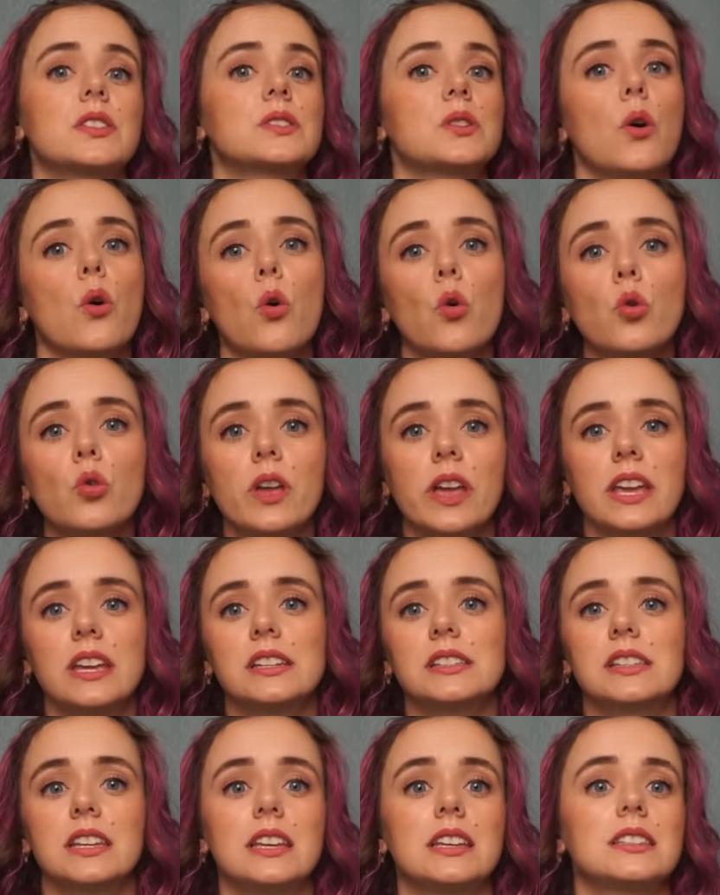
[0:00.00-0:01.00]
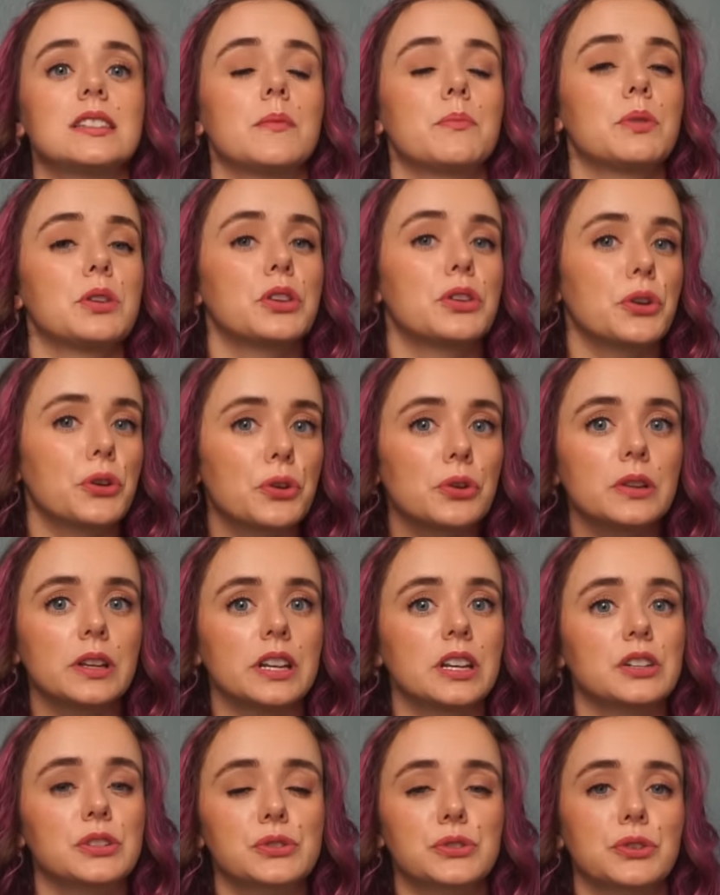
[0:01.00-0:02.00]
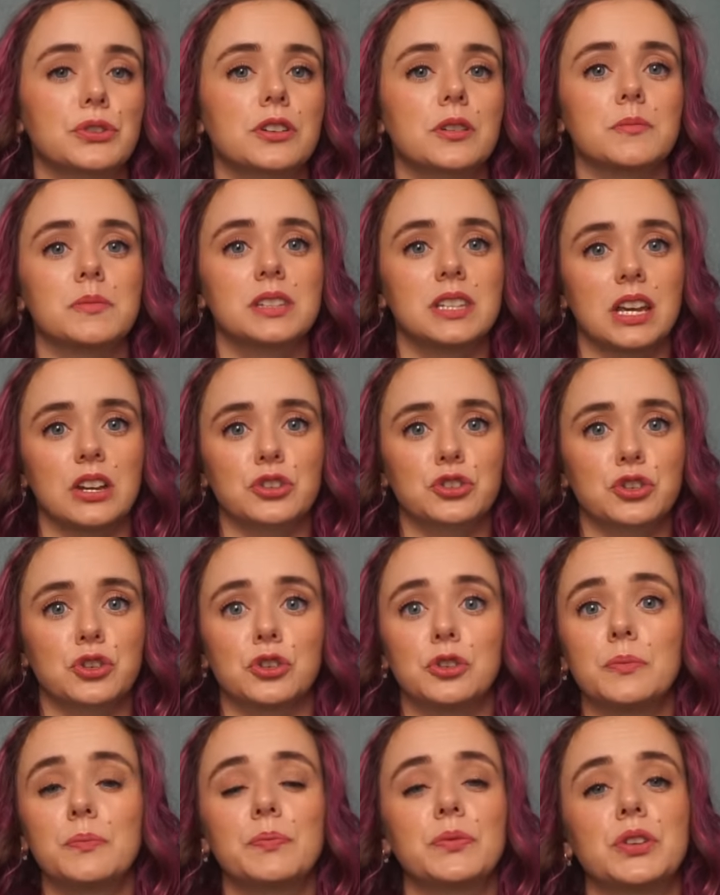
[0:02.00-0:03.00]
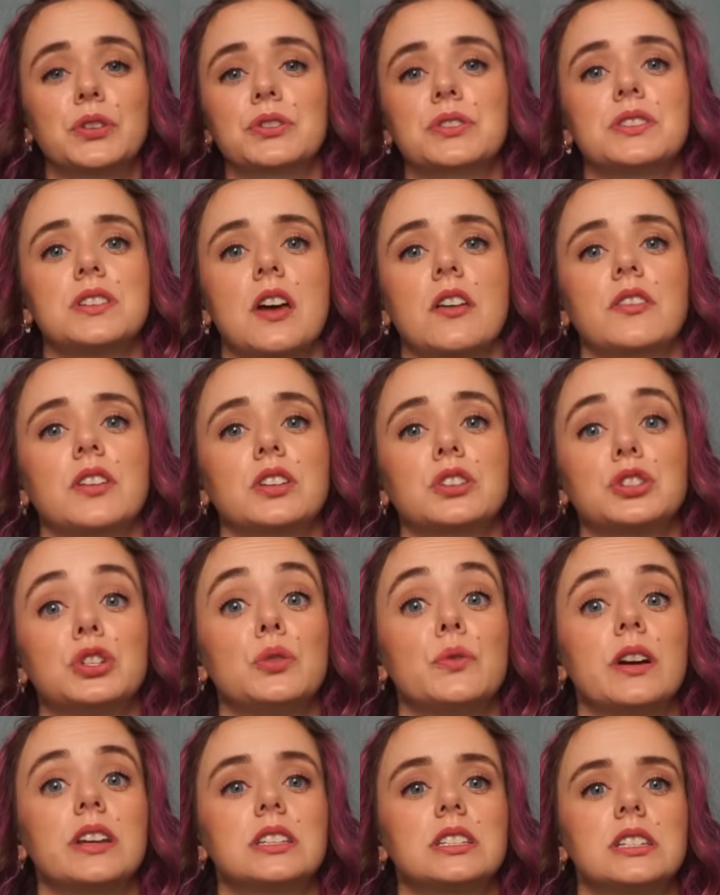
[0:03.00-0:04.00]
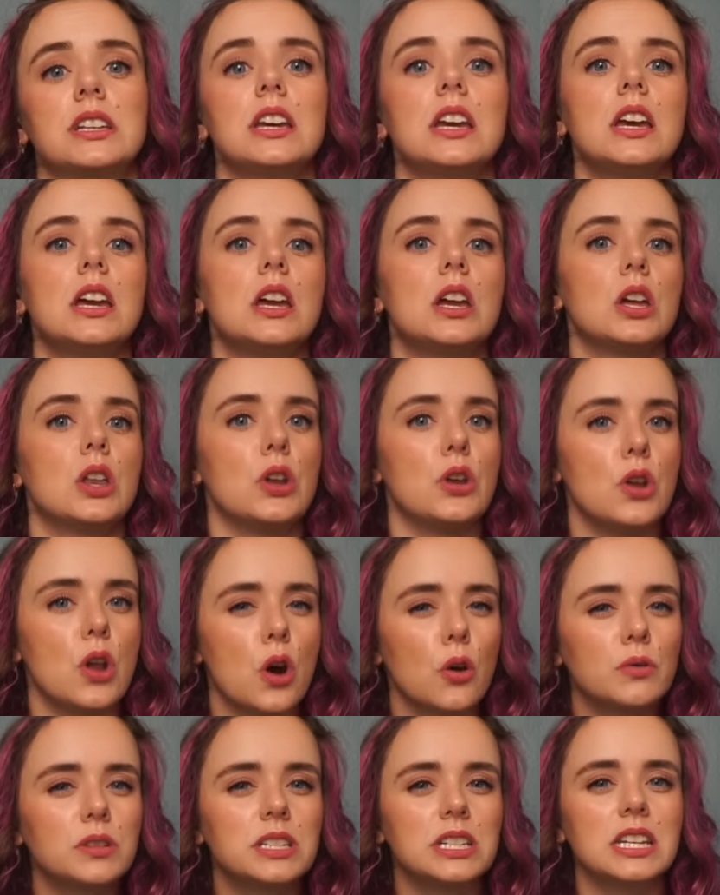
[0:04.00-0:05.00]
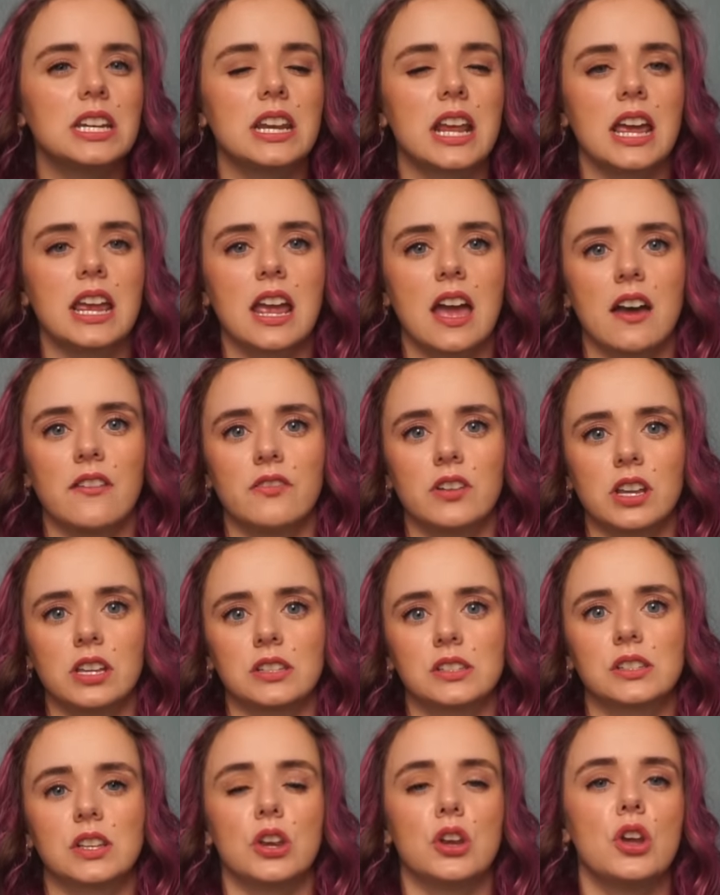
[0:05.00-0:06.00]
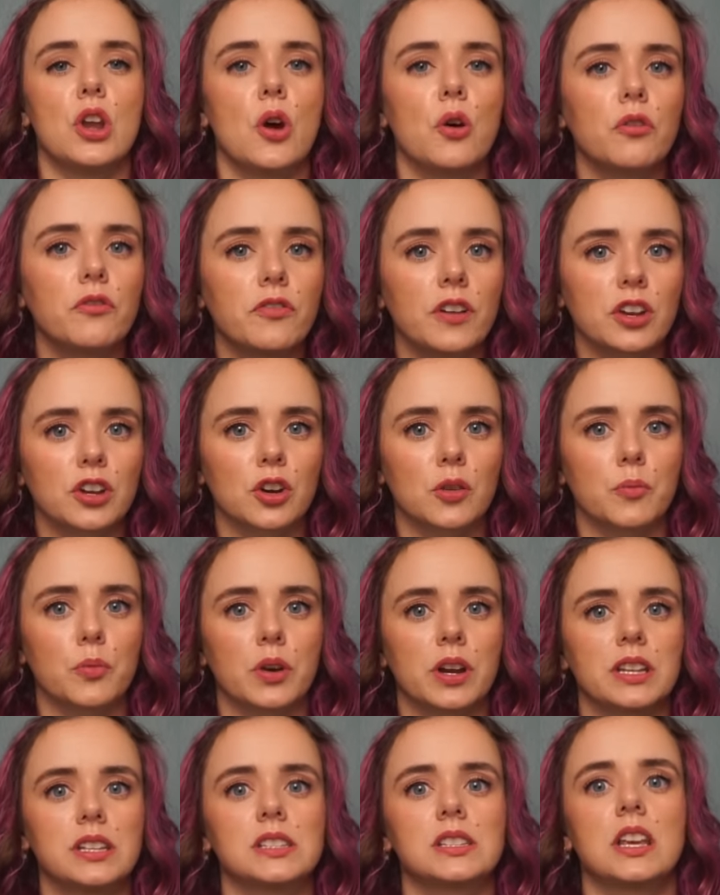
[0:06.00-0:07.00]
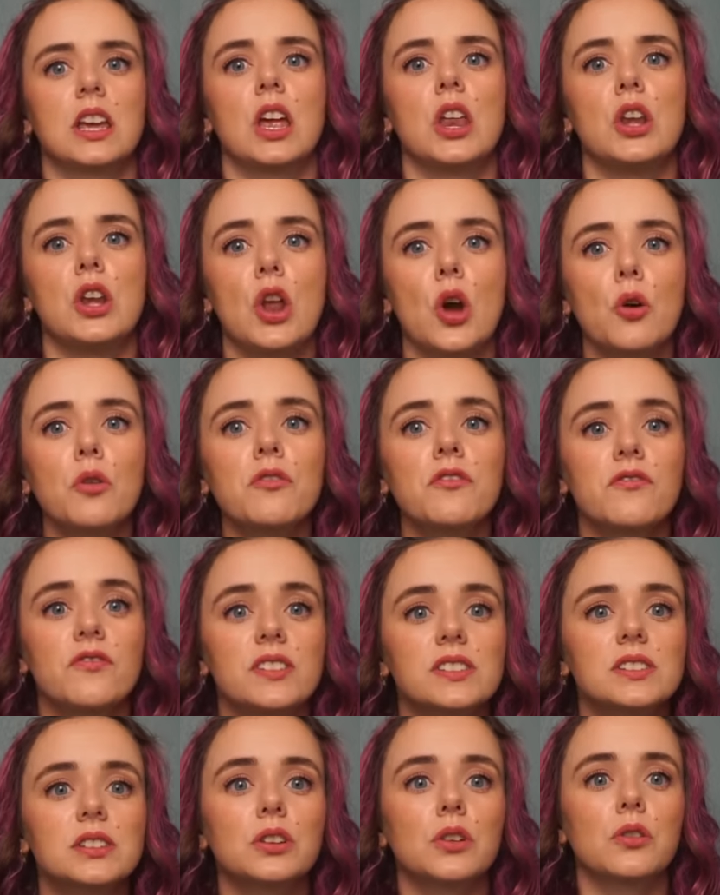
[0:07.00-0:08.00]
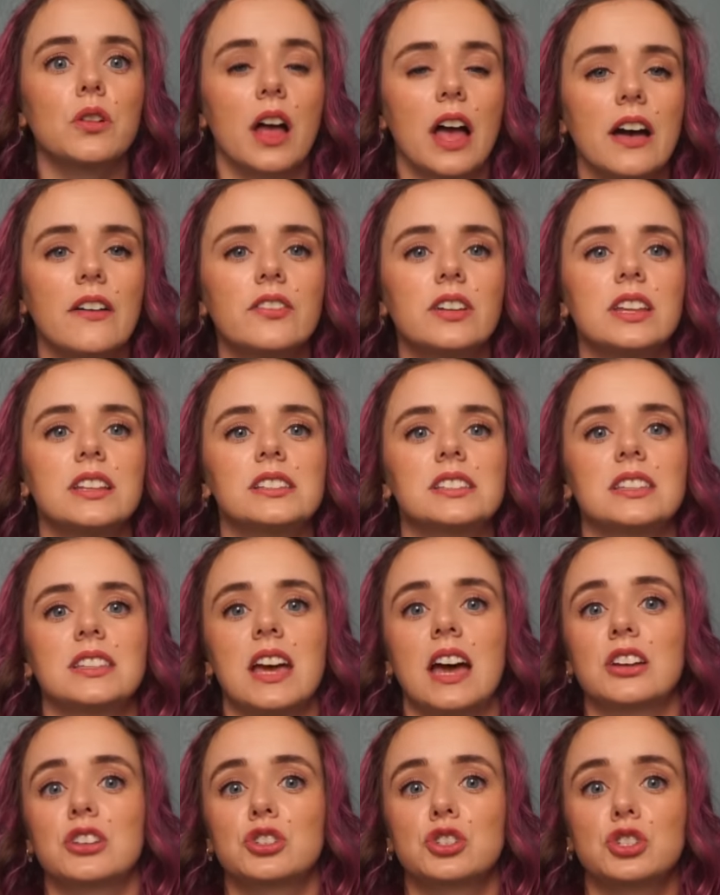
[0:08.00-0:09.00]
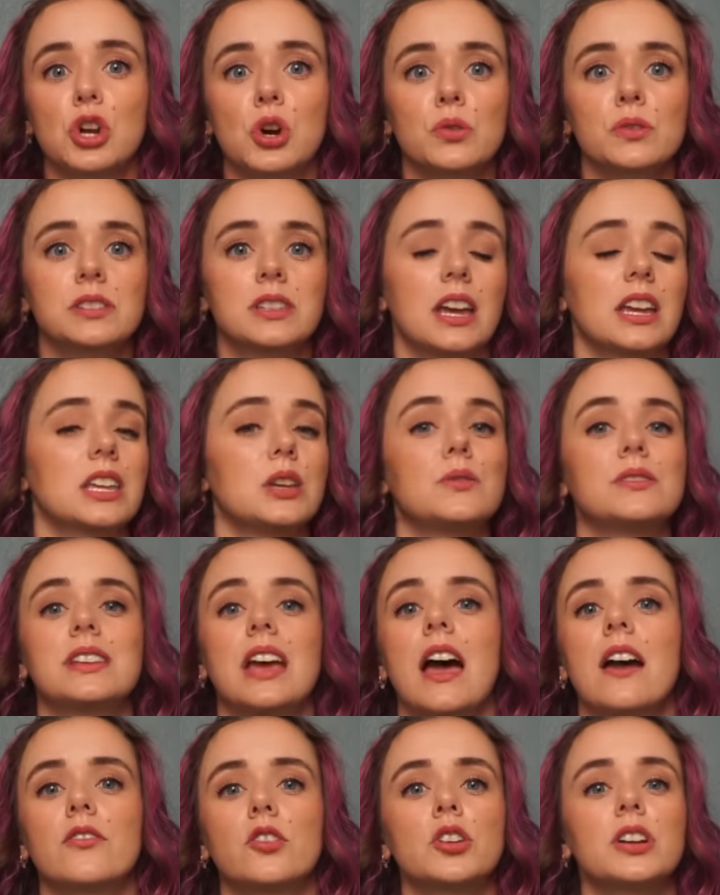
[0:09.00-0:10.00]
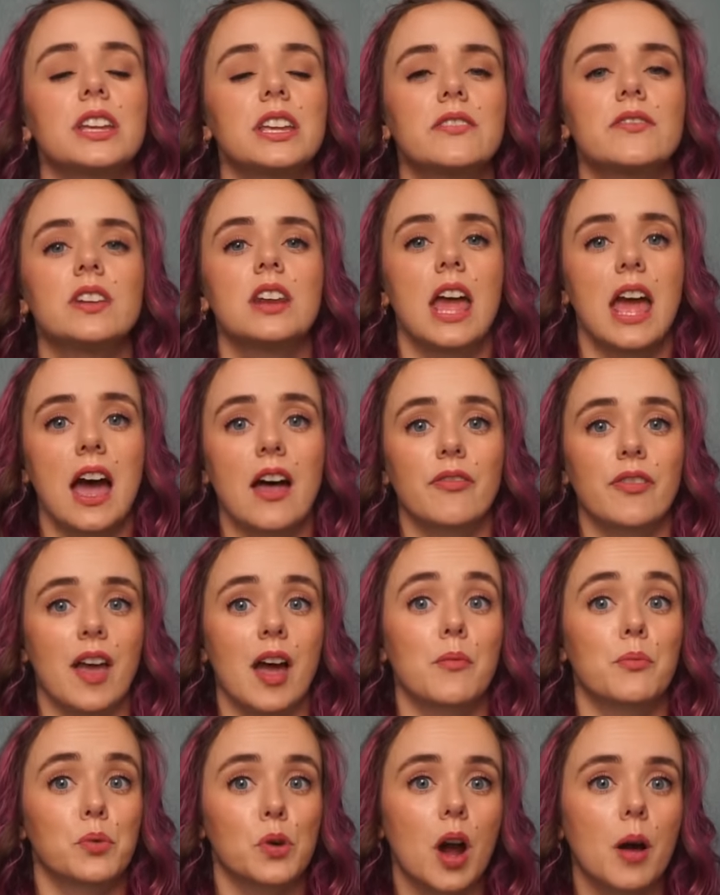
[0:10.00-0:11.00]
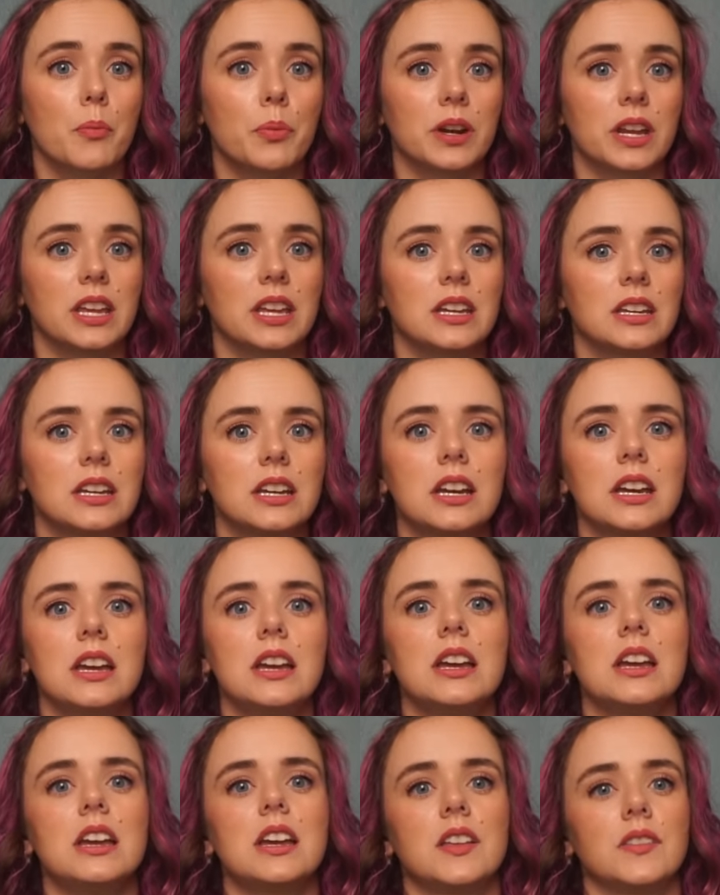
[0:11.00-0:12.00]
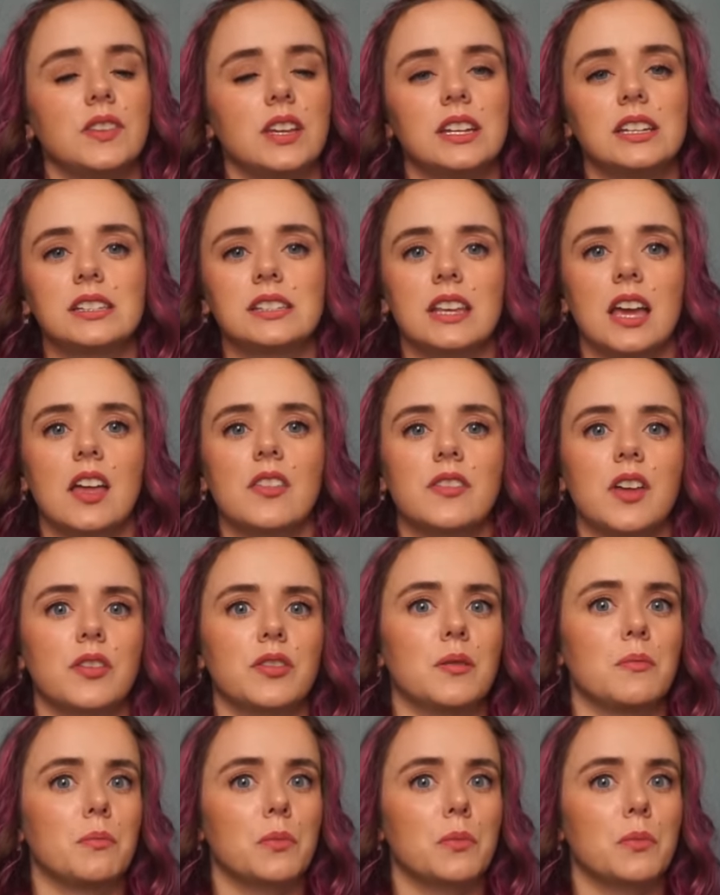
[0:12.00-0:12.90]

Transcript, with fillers: this whole case is purely circumstantial. There's nothing to it. No D N A evidence, no fingerprints, no physical evidence that shows that he was ever even at that property. They said that the